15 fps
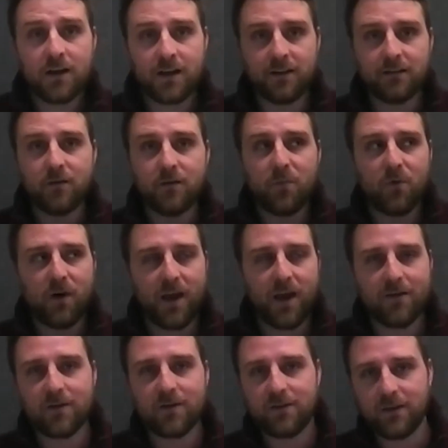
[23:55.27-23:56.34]
can support
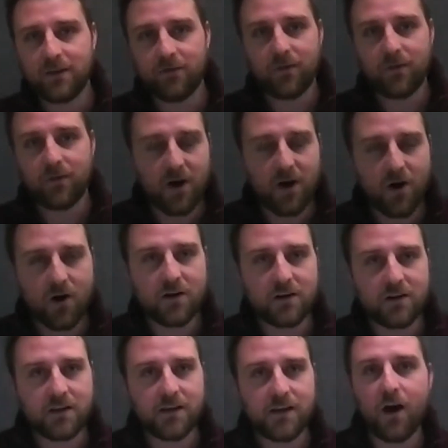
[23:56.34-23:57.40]
everything from
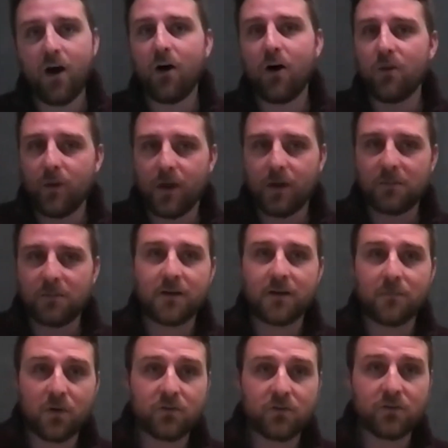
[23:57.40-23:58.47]
R&D all the way up to
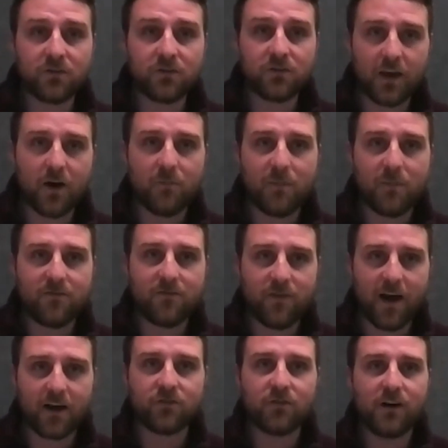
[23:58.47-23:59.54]
commercial scale
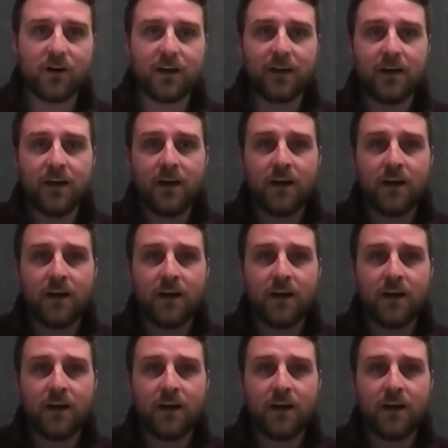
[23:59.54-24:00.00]
manufacturing